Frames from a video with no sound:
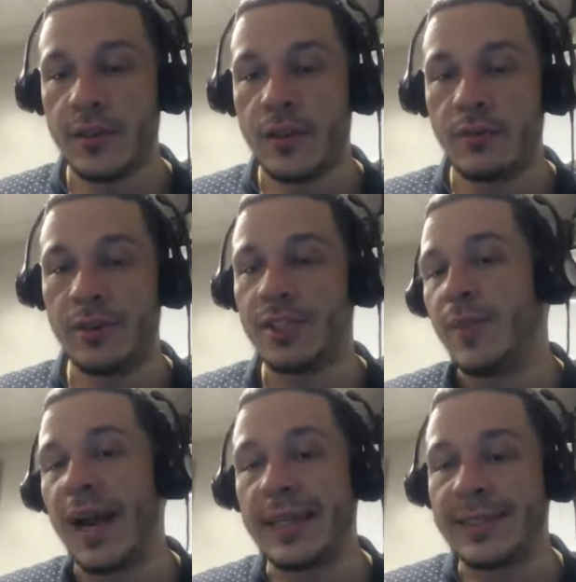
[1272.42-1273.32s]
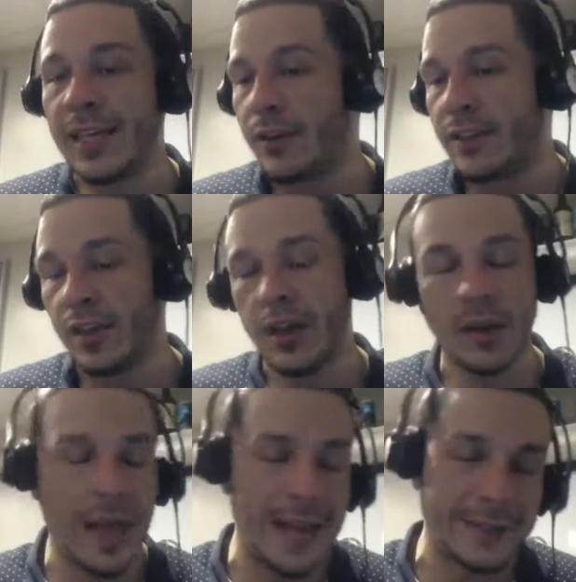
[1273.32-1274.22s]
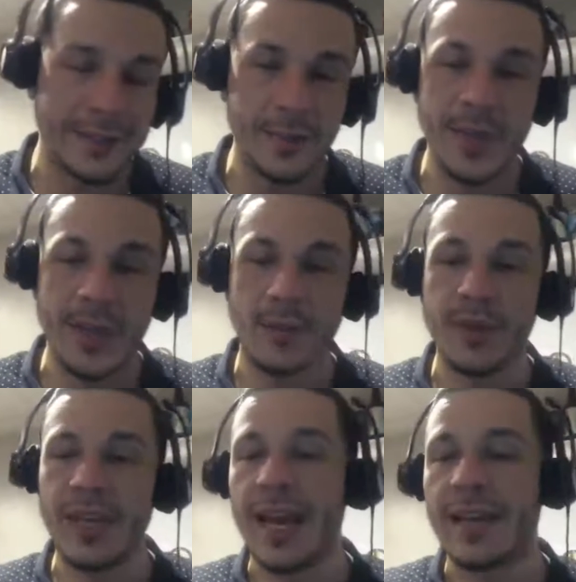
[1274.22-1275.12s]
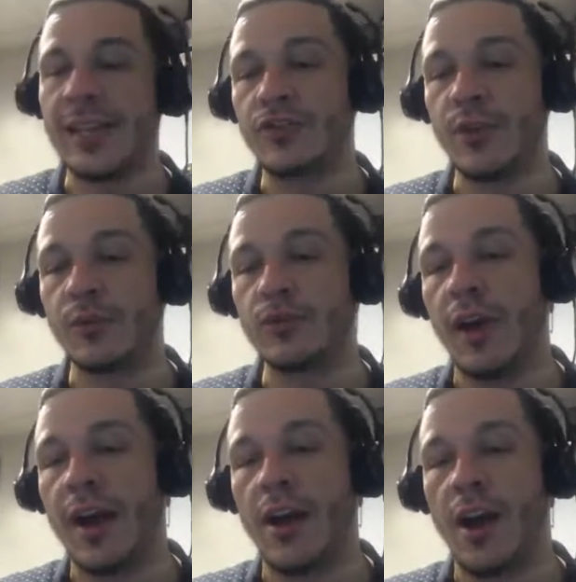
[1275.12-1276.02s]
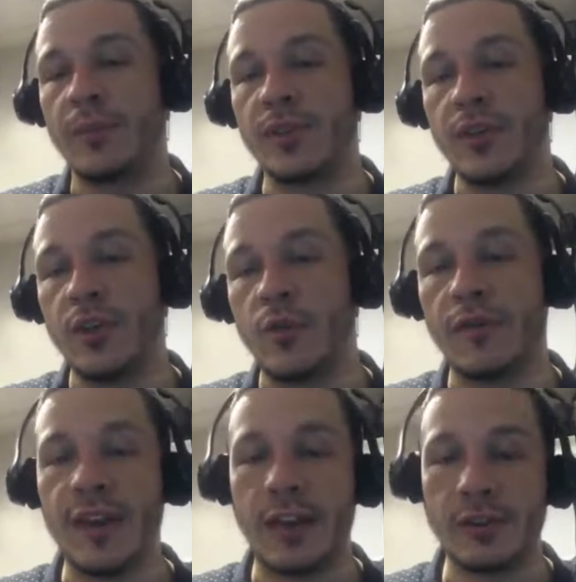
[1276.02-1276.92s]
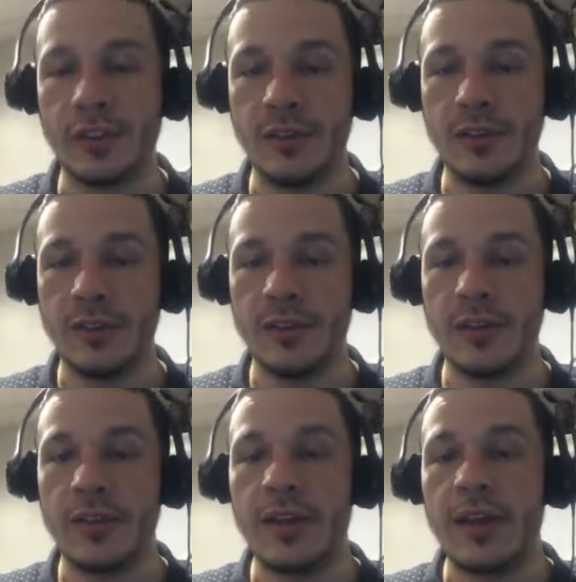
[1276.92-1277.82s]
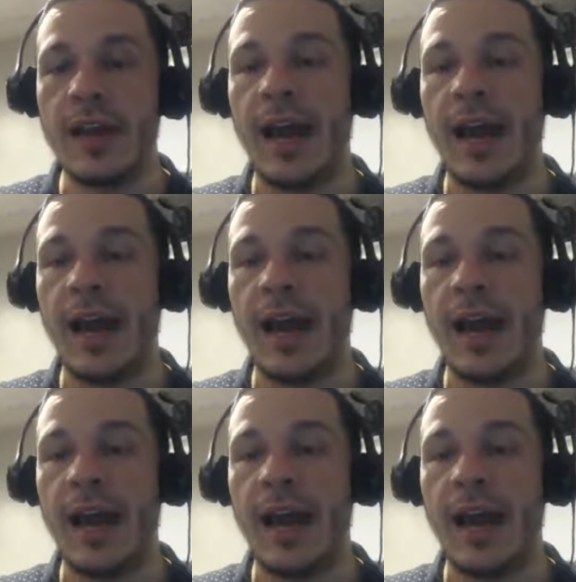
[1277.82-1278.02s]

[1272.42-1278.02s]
which is by itself is an excellent beer. But they had that triple dry hopped with Nelson, mm.